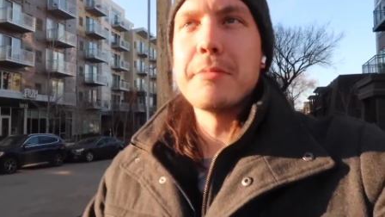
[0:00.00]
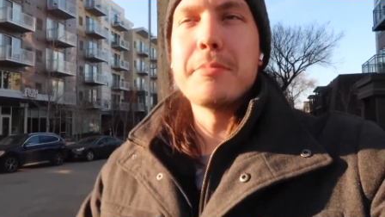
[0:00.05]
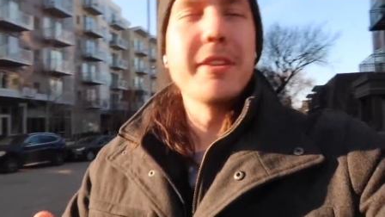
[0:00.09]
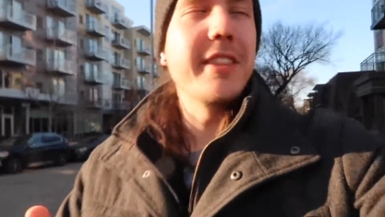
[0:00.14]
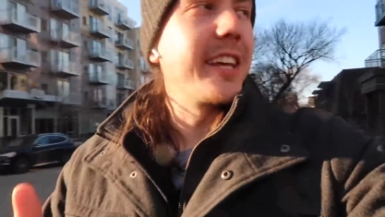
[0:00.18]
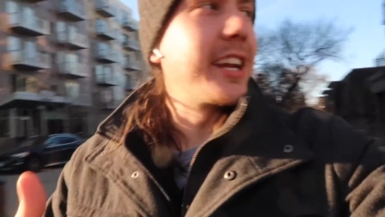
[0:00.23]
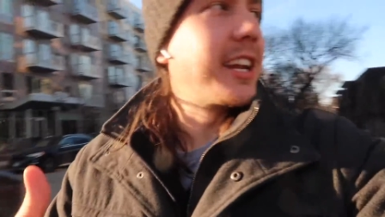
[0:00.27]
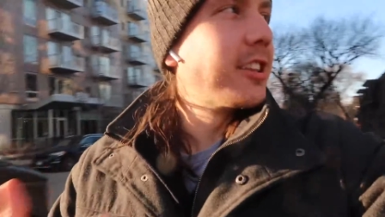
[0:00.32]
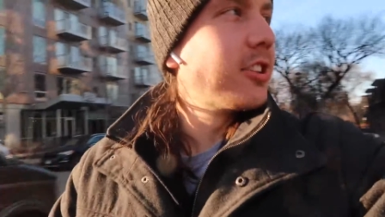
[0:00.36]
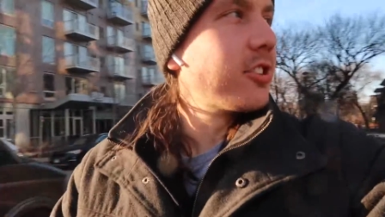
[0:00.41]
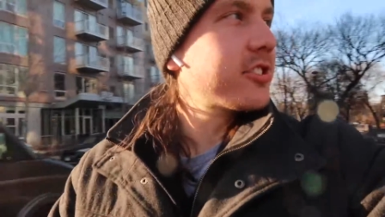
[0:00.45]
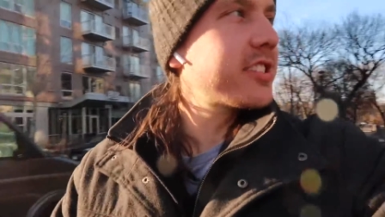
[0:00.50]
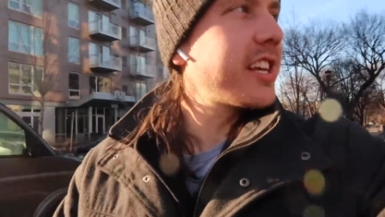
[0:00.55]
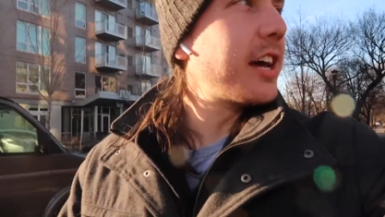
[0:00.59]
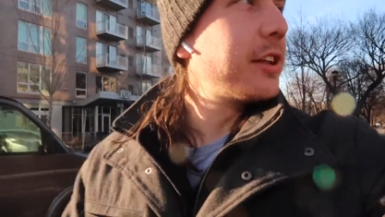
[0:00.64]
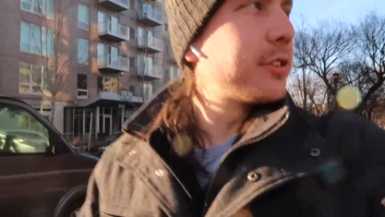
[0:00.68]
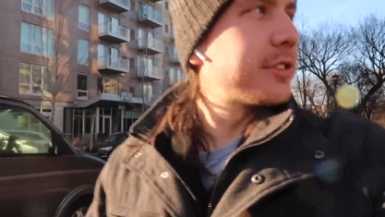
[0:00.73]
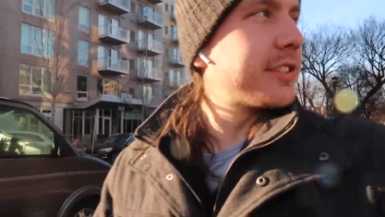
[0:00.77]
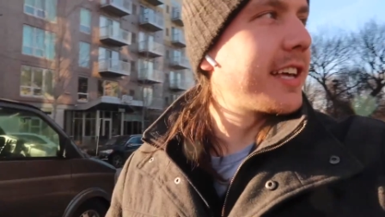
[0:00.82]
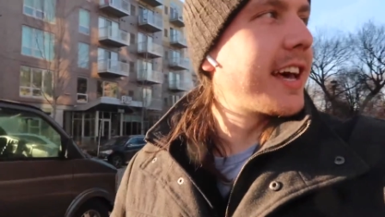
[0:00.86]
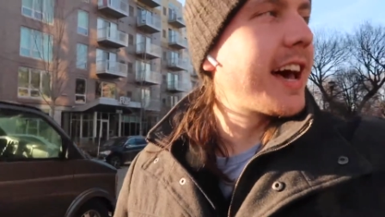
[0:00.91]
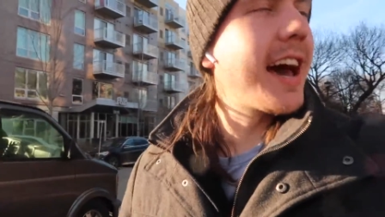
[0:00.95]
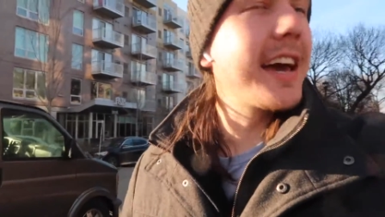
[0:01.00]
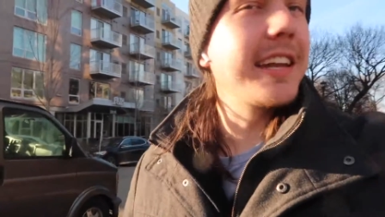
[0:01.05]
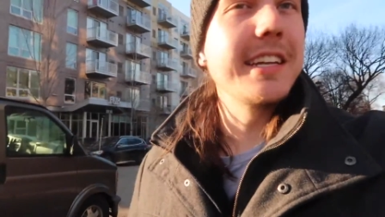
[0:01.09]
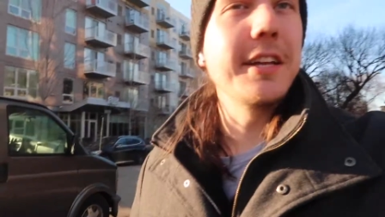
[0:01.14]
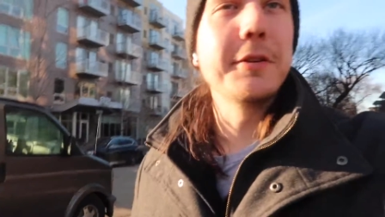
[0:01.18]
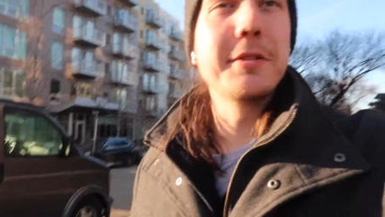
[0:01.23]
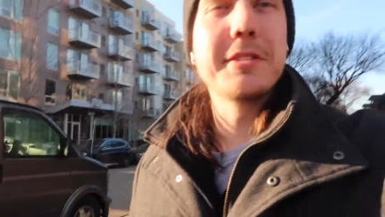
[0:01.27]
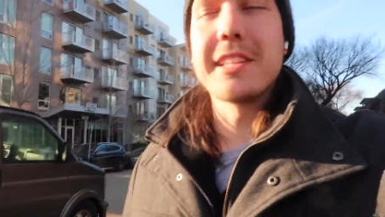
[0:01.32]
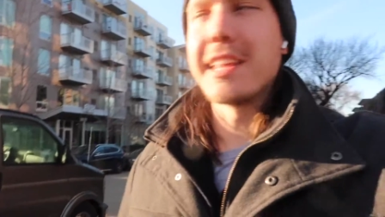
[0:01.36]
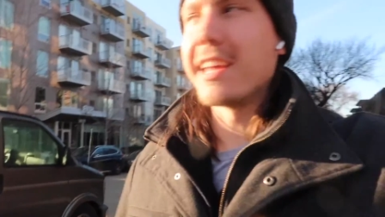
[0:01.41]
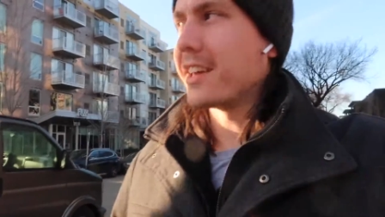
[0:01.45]
but then I looked outside and
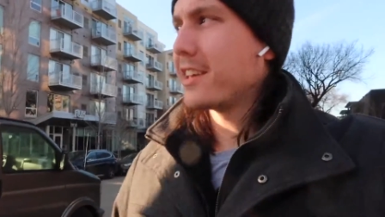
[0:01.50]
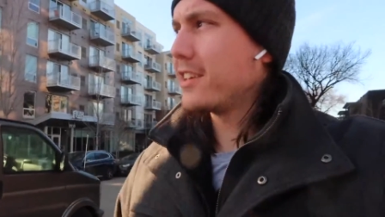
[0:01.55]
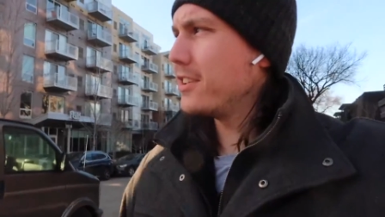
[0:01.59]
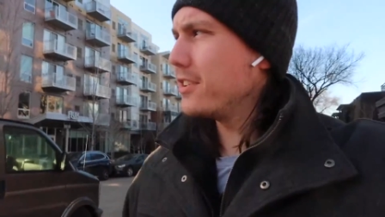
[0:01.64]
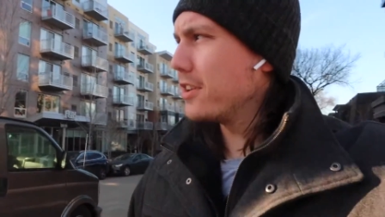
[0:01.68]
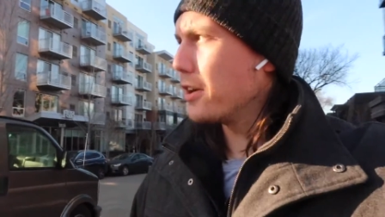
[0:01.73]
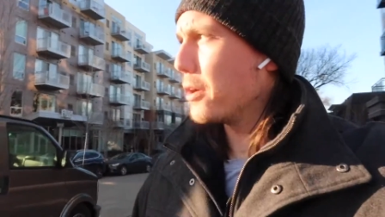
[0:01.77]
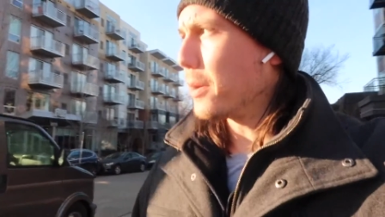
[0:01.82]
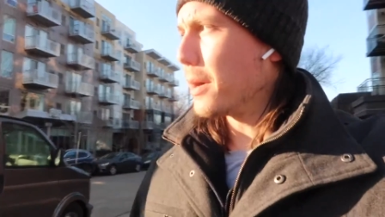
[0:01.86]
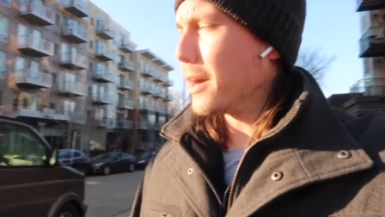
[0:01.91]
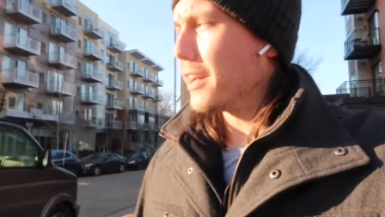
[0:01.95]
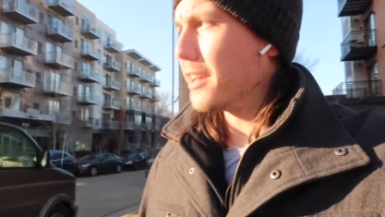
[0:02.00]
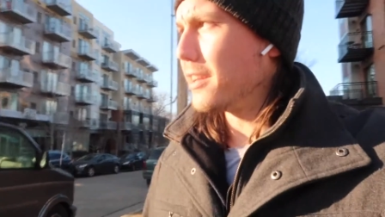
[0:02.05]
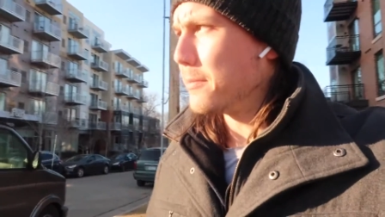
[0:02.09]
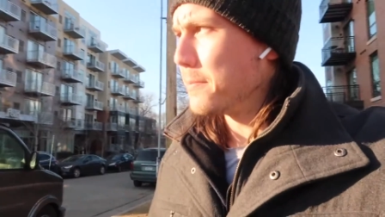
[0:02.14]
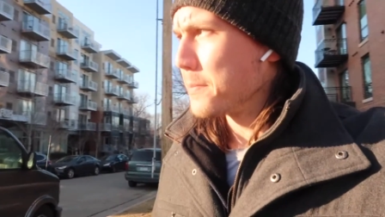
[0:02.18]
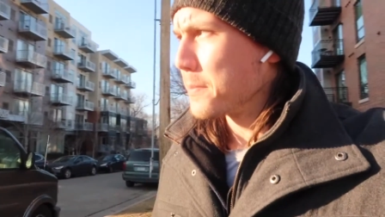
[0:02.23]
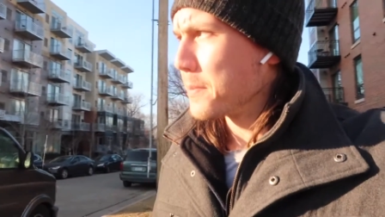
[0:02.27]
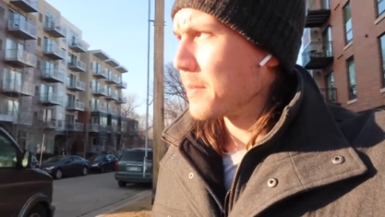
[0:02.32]
I was like, you know what?